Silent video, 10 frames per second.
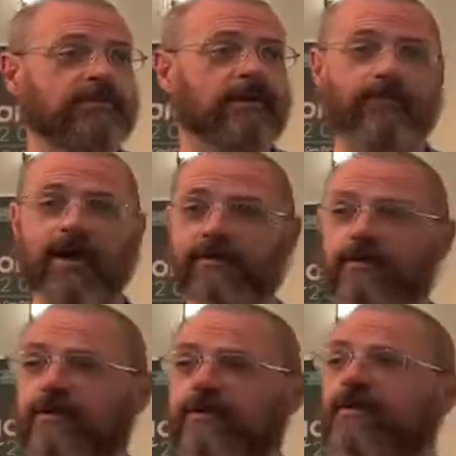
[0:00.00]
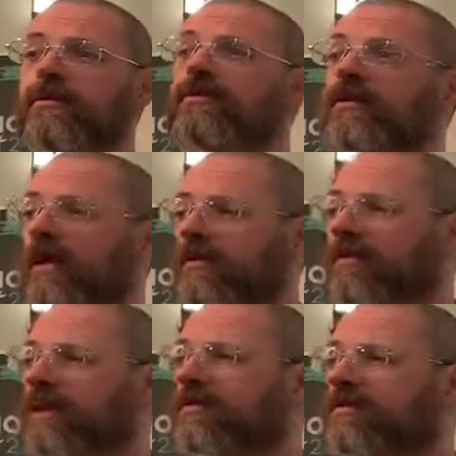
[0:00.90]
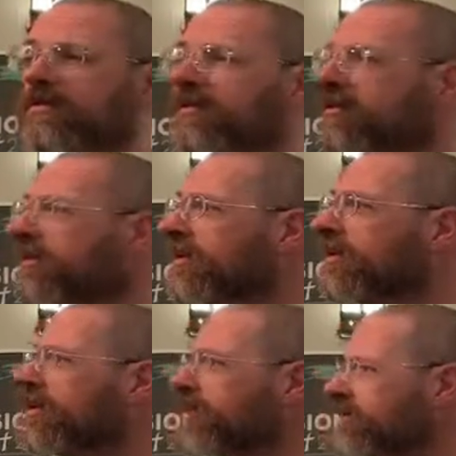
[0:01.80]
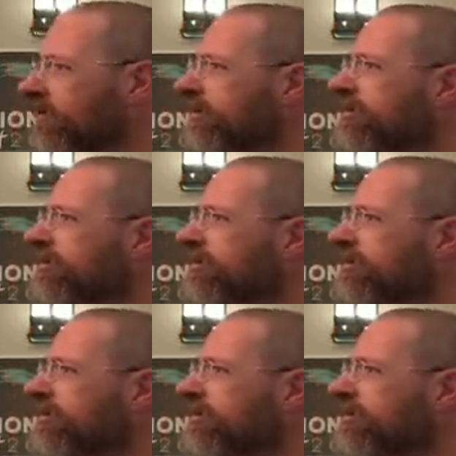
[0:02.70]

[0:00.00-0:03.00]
about the sacrifice? Yes, sir.